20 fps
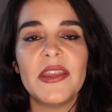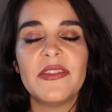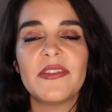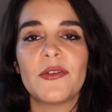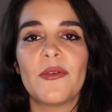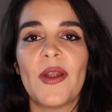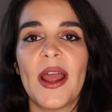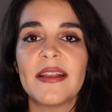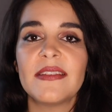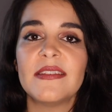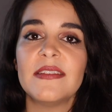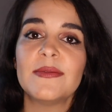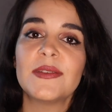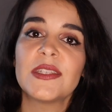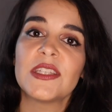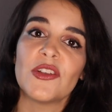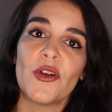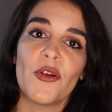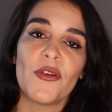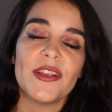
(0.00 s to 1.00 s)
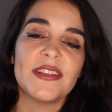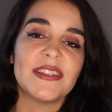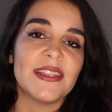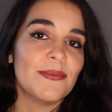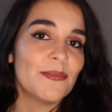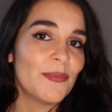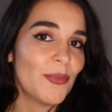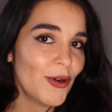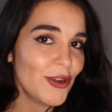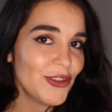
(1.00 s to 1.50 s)
interactive stories
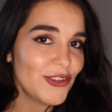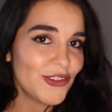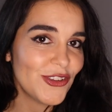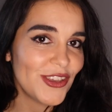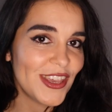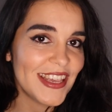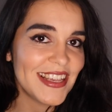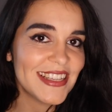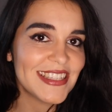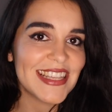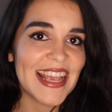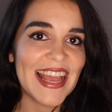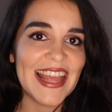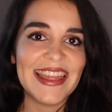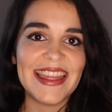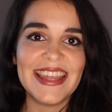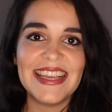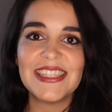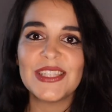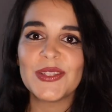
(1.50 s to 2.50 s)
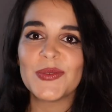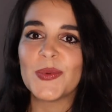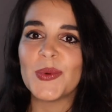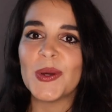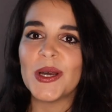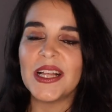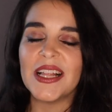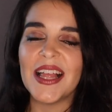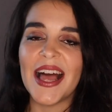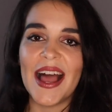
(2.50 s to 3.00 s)
in Portuguese and this
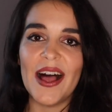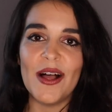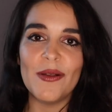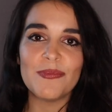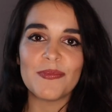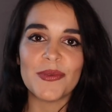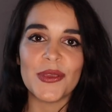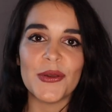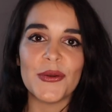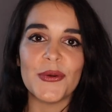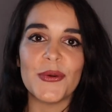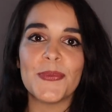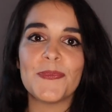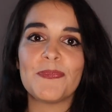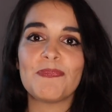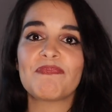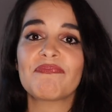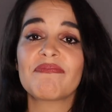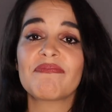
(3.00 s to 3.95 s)
will help you